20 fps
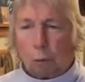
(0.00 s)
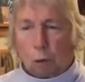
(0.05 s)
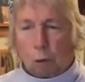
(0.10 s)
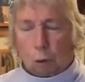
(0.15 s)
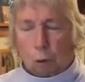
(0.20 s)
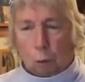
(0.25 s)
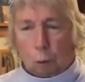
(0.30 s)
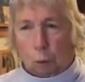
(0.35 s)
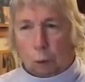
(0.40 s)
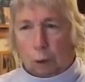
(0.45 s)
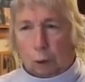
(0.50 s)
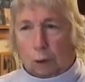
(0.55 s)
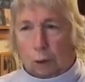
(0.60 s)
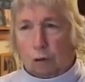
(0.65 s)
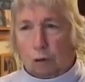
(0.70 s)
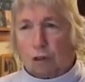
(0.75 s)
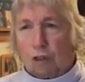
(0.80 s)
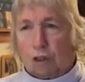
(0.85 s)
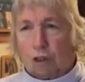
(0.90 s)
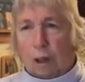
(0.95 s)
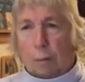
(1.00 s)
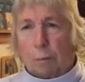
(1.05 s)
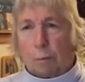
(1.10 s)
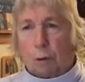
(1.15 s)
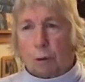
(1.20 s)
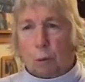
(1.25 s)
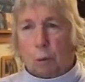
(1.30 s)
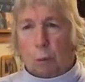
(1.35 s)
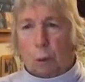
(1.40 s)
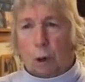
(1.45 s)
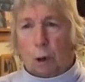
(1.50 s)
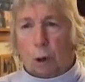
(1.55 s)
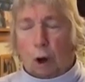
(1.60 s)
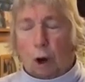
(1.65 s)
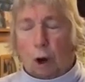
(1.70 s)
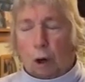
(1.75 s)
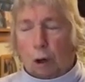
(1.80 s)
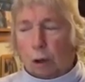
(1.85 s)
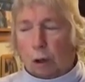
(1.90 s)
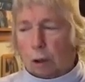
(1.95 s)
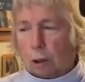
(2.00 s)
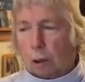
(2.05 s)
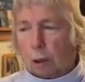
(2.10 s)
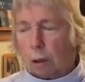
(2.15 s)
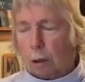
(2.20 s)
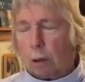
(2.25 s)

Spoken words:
holding the stem to her heart